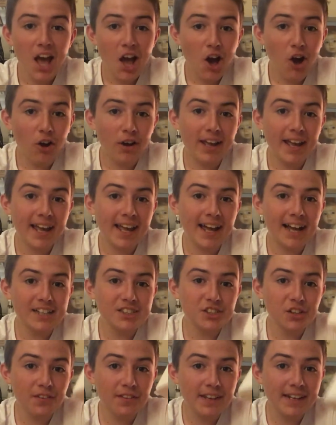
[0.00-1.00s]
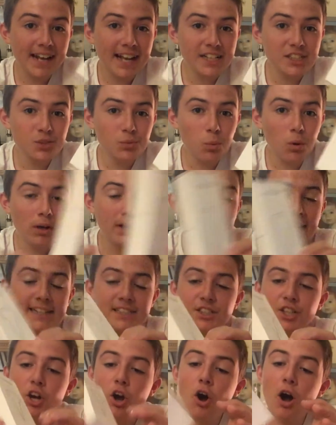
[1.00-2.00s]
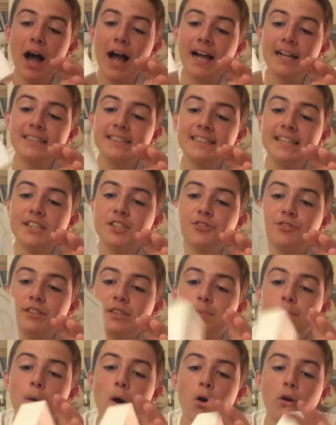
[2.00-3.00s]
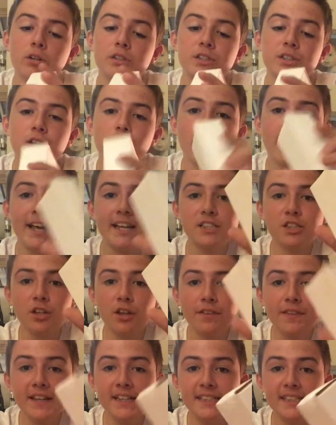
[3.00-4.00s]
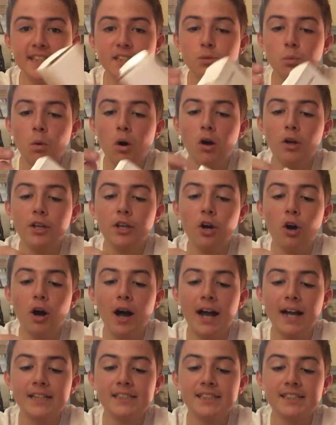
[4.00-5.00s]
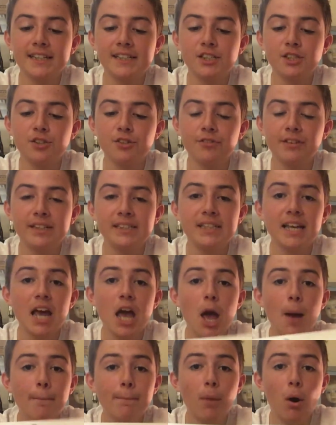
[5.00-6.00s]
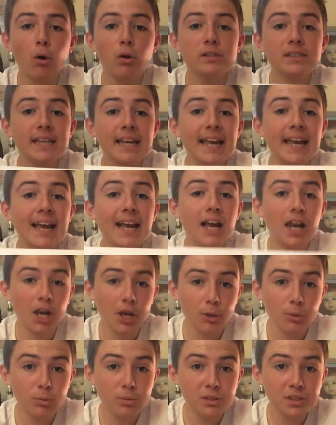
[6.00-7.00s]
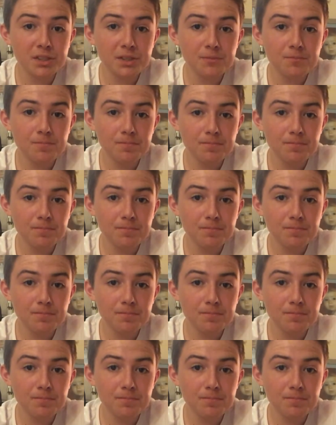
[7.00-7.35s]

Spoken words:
Okay guys, so the next one is your accessories box. Okay, so this is what your accessories box includes.